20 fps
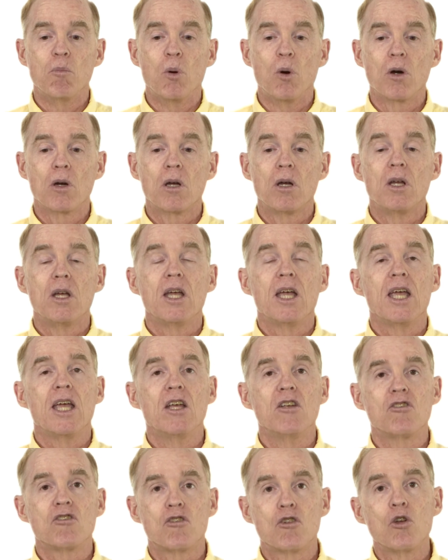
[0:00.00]
book,
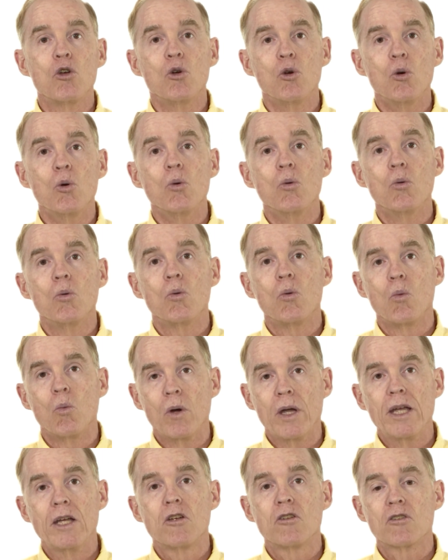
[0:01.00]
is two
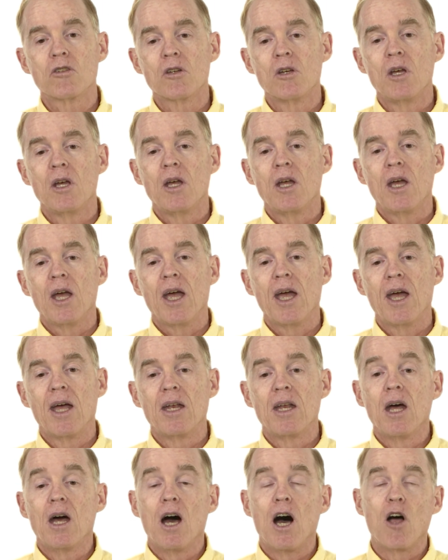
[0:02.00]
weeks,
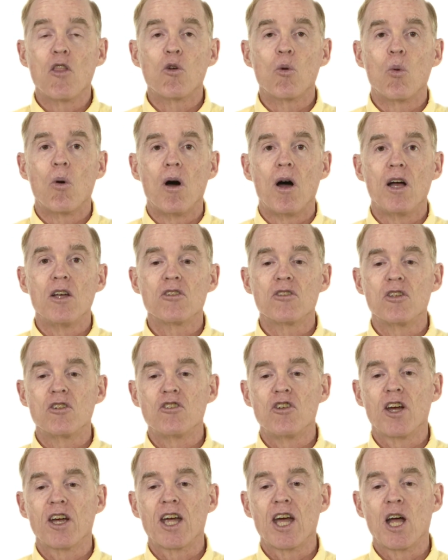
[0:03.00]
and otherwise the
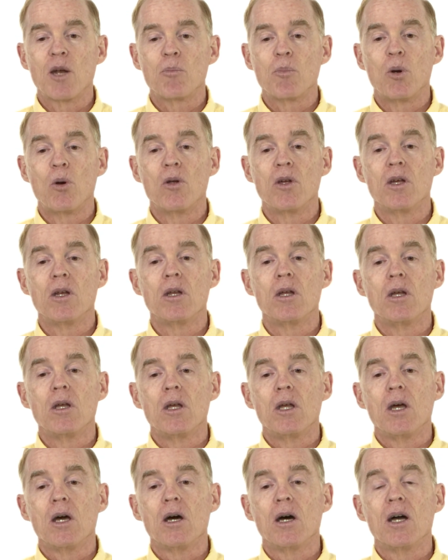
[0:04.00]
checkout period
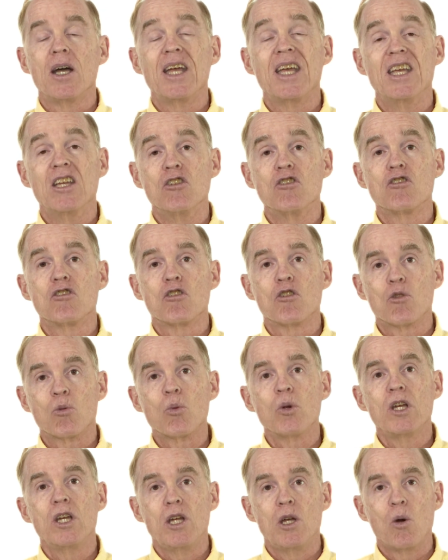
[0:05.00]
uh, is
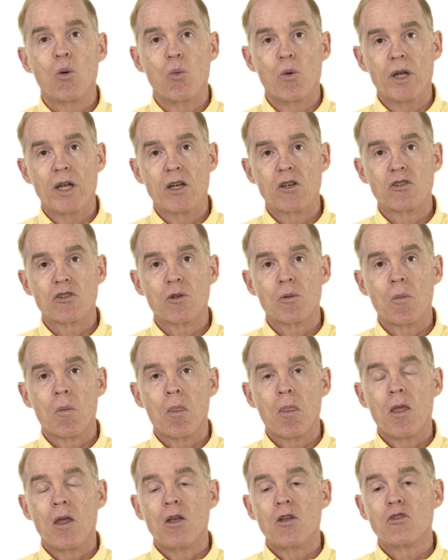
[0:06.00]
three weeks.
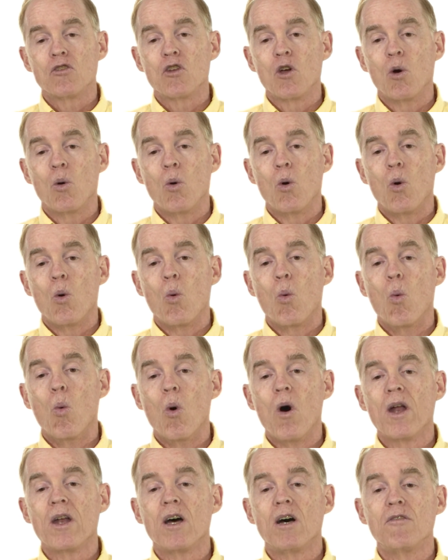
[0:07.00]
So
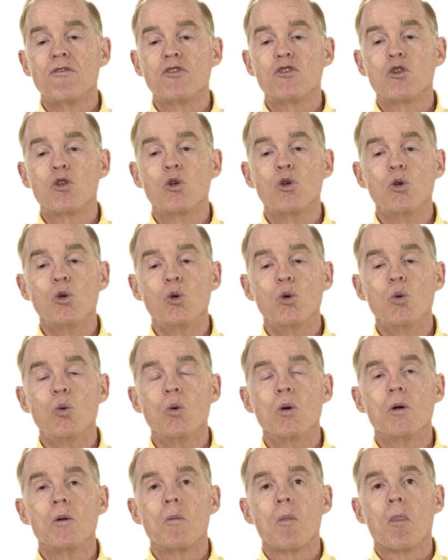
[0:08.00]
one of
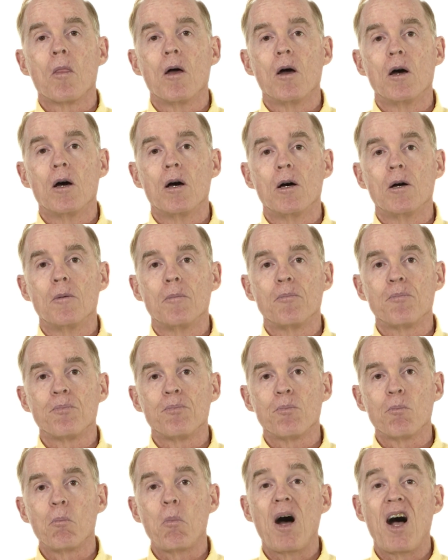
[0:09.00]
two um,
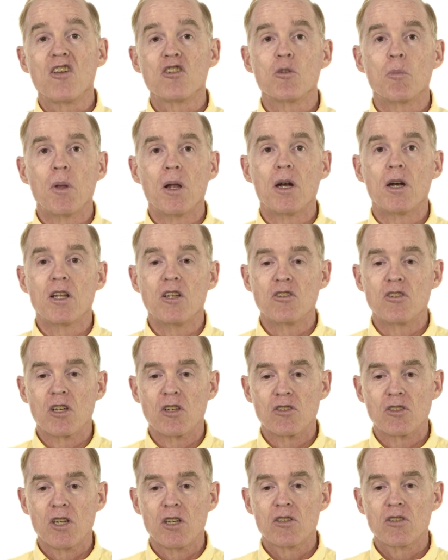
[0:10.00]
possibilities
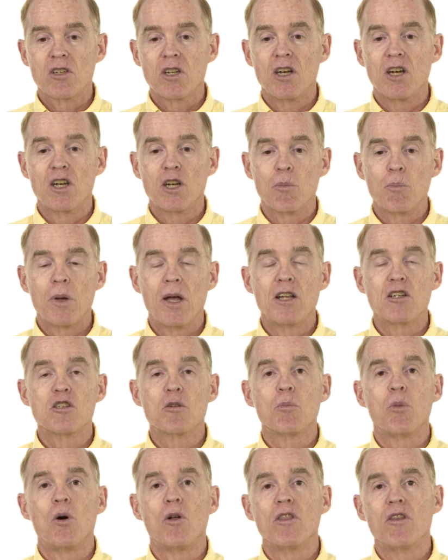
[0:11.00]
exist, and it depends
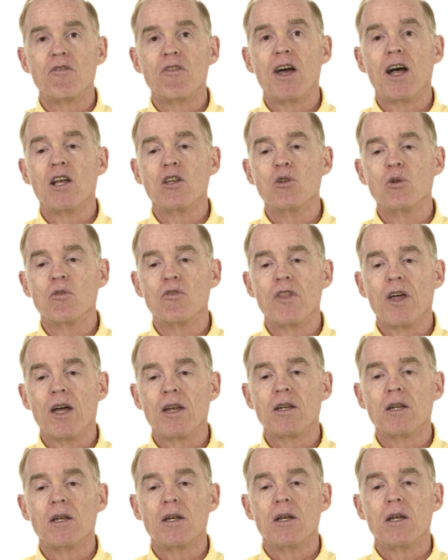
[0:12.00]
upon the value of
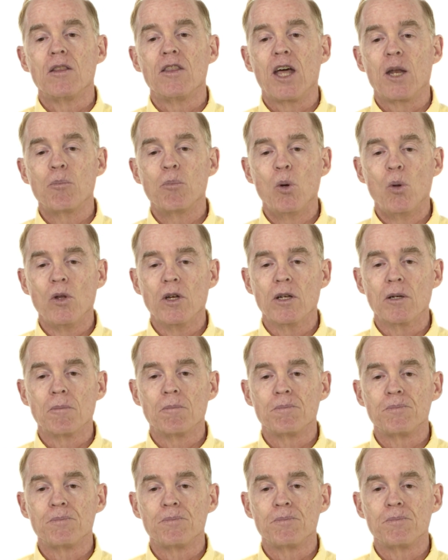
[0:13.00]
that, that Boolean.